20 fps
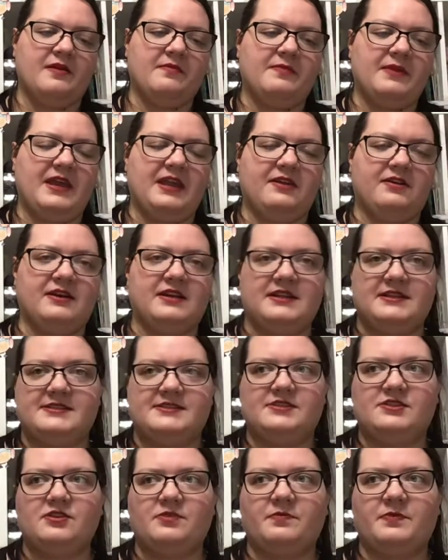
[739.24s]
Erin is
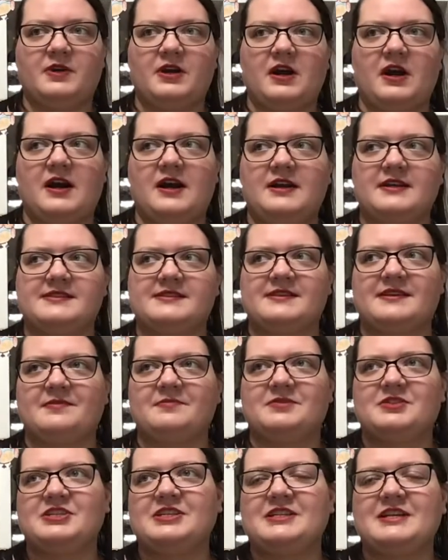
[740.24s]
super awesome.
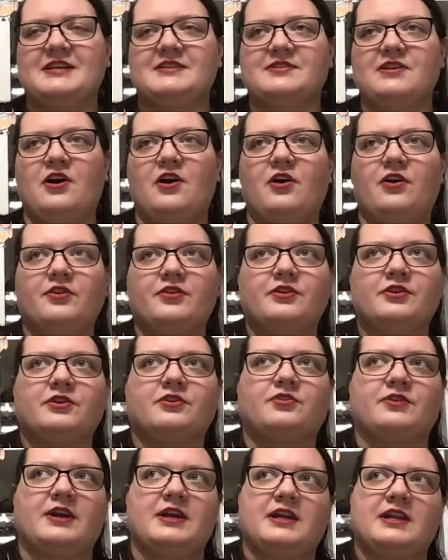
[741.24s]
She does all the
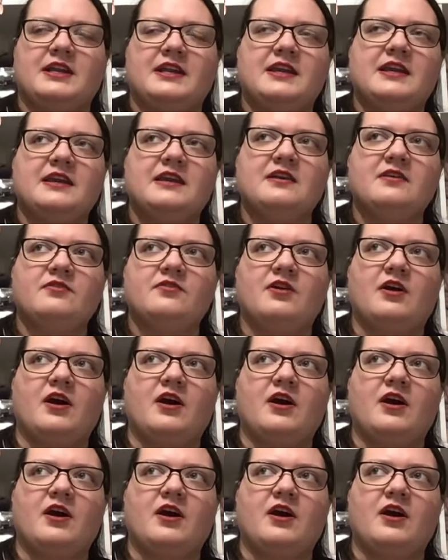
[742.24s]
grading